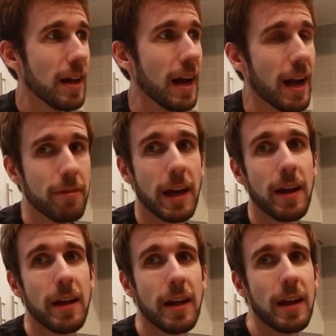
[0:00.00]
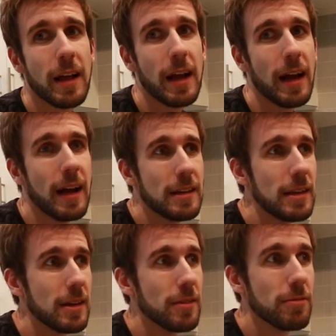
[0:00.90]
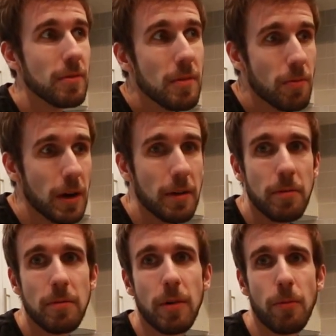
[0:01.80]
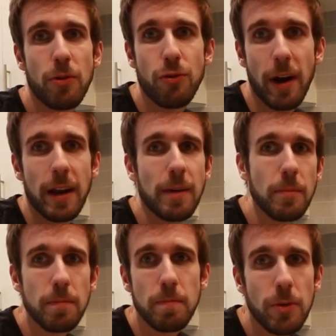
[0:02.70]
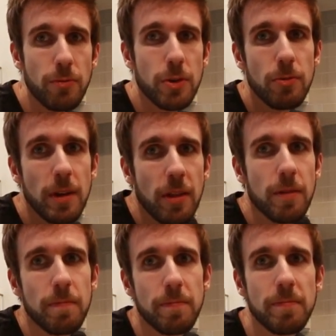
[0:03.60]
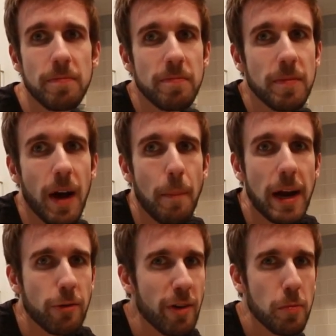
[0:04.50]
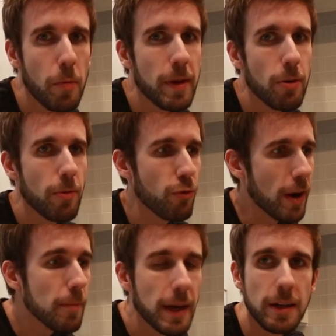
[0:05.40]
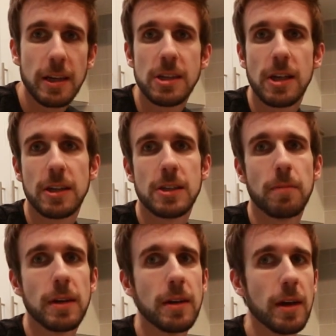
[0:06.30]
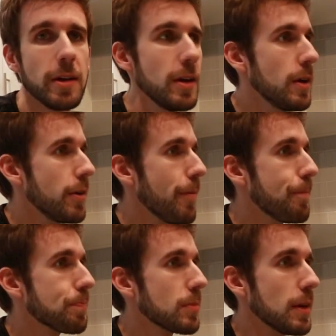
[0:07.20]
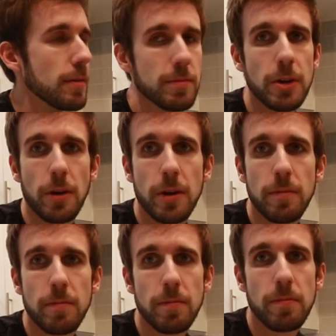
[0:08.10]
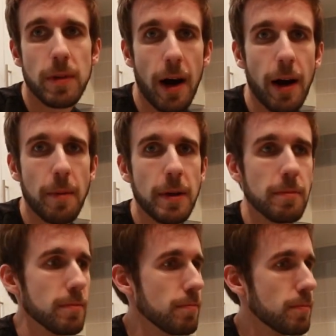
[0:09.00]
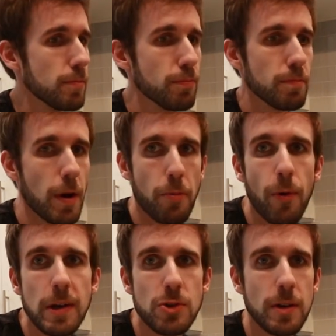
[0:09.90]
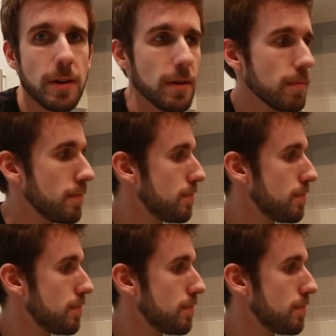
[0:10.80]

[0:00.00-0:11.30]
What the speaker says: that idea of what we're trying to move to with a microwavable meal. We're trying to make it taste like something that took time and preparation and